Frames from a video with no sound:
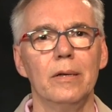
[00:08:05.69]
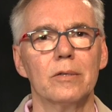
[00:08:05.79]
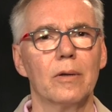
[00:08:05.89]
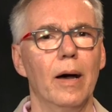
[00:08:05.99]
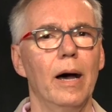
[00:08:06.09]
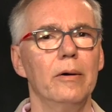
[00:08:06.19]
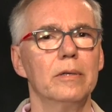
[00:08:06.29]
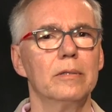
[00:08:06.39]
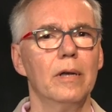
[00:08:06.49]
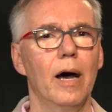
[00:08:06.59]
So how
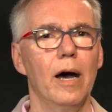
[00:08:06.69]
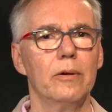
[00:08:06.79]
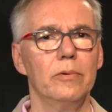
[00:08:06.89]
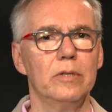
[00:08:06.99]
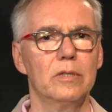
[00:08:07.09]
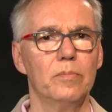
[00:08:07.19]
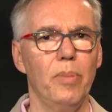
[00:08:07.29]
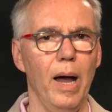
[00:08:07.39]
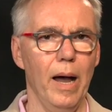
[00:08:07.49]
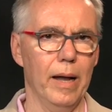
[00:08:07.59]
does God
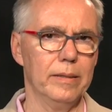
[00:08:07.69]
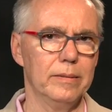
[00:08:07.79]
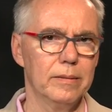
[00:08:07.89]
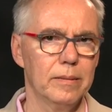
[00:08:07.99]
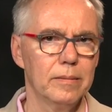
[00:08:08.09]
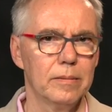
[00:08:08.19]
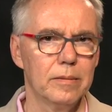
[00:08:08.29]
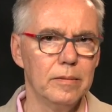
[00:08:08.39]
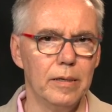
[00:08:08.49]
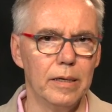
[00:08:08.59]
respond
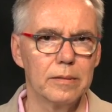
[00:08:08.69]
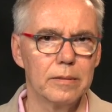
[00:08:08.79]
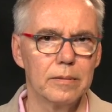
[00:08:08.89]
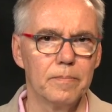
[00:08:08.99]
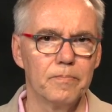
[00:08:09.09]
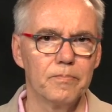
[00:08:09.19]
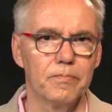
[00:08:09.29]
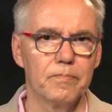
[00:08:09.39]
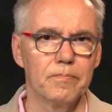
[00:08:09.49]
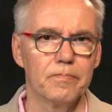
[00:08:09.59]
to this?
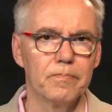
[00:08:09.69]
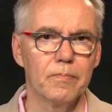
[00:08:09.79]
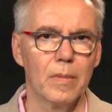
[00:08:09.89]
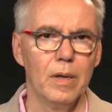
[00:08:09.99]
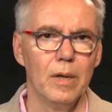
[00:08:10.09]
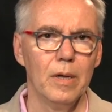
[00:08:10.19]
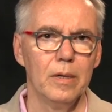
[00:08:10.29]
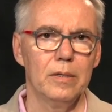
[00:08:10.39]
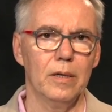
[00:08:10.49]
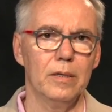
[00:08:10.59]

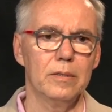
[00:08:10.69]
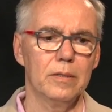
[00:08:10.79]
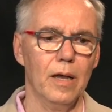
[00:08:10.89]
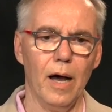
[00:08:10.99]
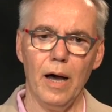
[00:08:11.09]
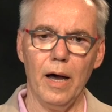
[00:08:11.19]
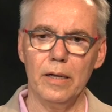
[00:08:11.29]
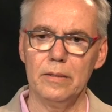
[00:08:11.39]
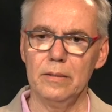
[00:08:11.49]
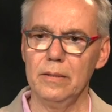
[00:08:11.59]
Does
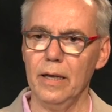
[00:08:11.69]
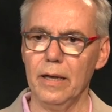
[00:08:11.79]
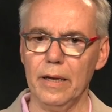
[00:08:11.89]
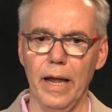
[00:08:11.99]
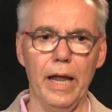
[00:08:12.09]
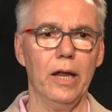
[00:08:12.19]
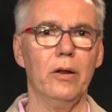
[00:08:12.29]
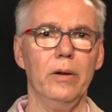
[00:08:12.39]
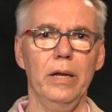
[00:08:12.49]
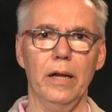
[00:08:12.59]
God get
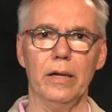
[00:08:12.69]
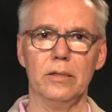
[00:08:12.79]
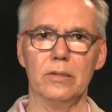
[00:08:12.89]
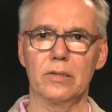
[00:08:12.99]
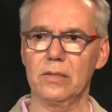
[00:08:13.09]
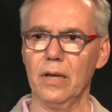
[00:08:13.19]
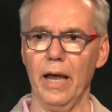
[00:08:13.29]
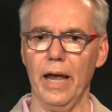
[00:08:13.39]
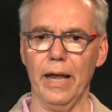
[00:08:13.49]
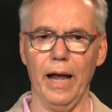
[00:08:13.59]
angry and
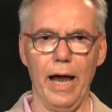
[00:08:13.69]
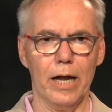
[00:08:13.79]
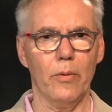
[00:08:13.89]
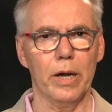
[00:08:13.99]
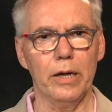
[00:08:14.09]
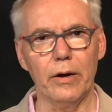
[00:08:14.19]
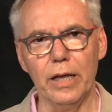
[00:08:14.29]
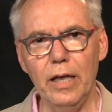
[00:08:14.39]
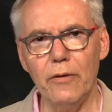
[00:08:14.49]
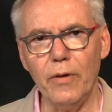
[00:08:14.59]
say, I don't want to hear any
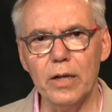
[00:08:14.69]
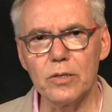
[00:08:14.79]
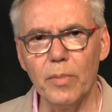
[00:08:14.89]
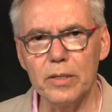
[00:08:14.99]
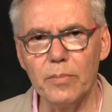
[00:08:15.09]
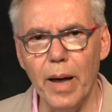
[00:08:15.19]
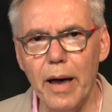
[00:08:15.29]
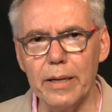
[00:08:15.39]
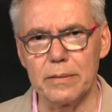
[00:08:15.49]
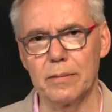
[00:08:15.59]
ifs, ands, or buts
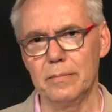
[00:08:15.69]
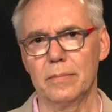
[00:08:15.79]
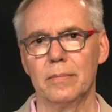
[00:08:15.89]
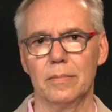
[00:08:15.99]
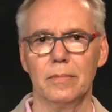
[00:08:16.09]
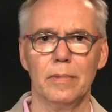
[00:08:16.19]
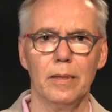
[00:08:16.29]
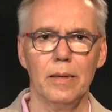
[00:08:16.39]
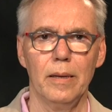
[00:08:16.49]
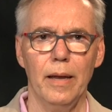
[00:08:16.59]
about it.
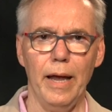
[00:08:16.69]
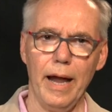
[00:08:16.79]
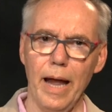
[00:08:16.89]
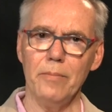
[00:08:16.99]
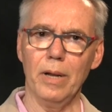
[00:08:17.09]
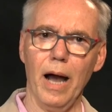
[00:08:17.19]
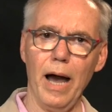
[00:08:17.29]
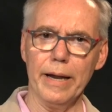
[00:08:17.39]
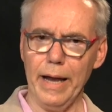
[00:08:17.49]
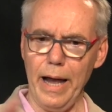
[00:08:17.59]
Hey, I'm
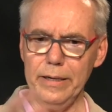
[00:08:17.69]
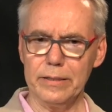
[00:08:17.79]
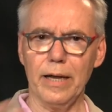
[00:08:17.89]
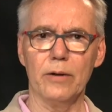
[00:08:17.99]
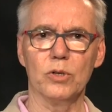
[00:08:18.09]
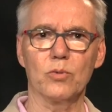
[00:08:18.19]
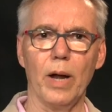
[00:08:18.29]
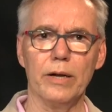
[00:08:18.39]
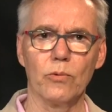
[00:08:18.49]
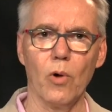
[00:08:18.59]
God. I decide what's
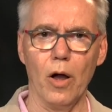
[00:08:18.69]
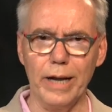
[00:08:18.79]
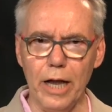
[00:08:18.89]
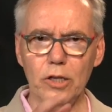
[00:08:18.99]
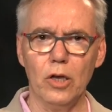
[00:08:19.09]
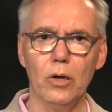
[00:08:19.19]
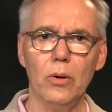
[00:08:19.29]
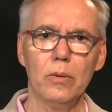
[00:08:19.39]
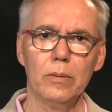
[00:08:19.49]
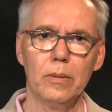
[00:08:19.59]
right and wrong, not
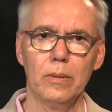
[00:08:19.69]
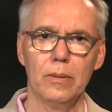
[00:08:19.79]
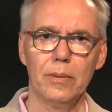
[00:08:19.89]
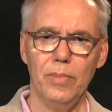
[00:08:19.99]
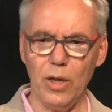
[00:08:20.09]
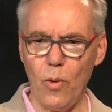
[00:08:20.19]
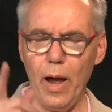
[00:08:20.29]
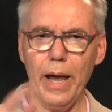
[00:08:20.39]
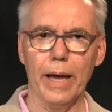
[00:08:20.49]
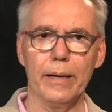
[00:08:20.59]
you. Be
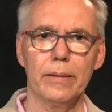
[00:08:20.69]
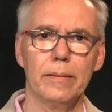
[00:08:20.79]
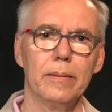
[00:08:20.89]
quiet.